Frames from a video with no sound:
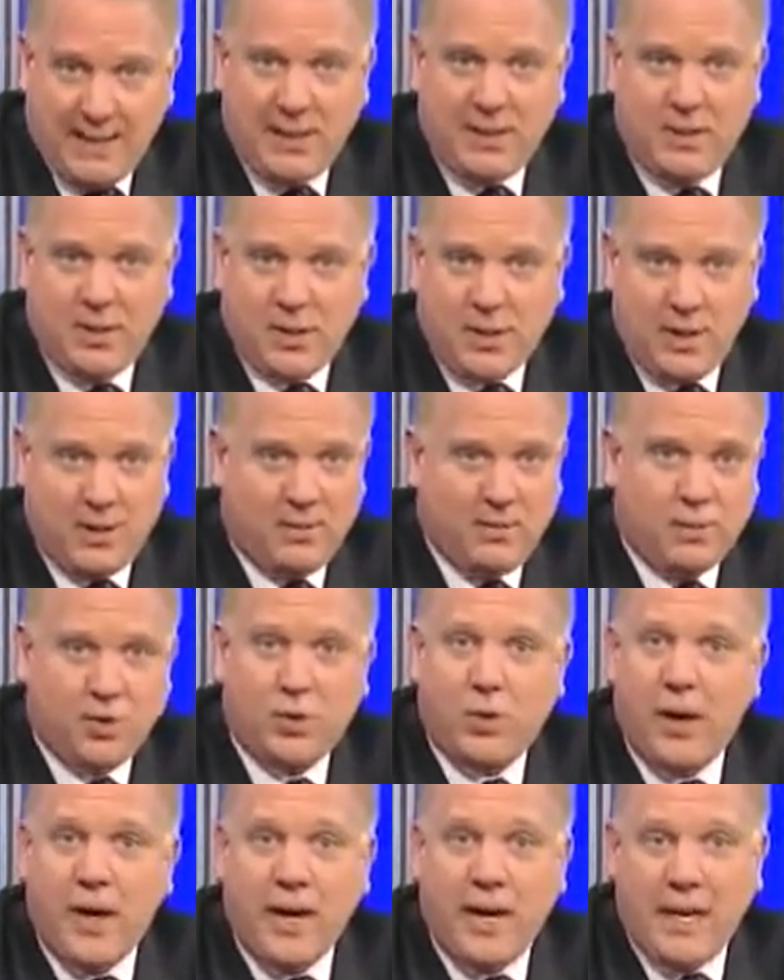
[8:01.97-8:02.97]
He took a
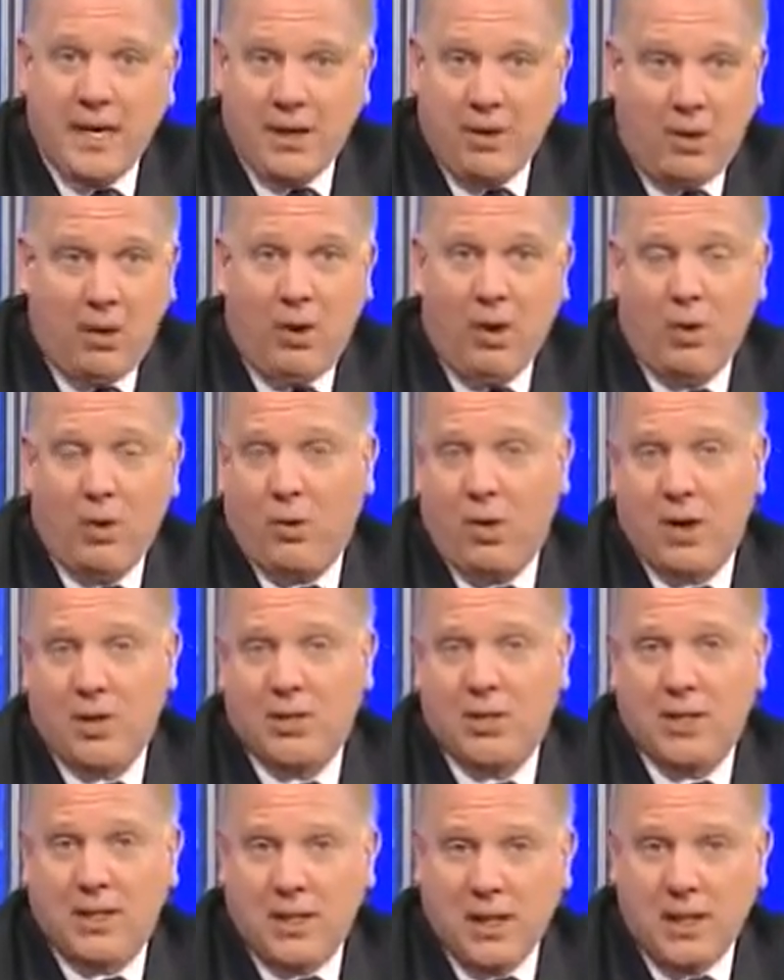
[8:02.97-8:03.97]
train all
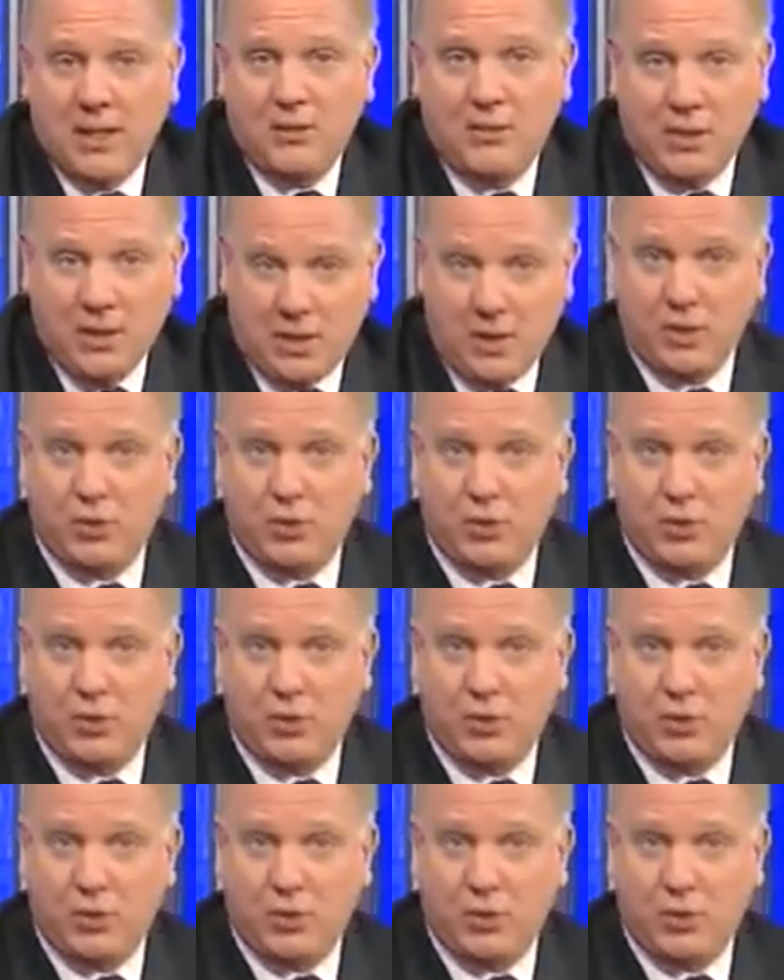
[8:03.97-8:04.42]
across the country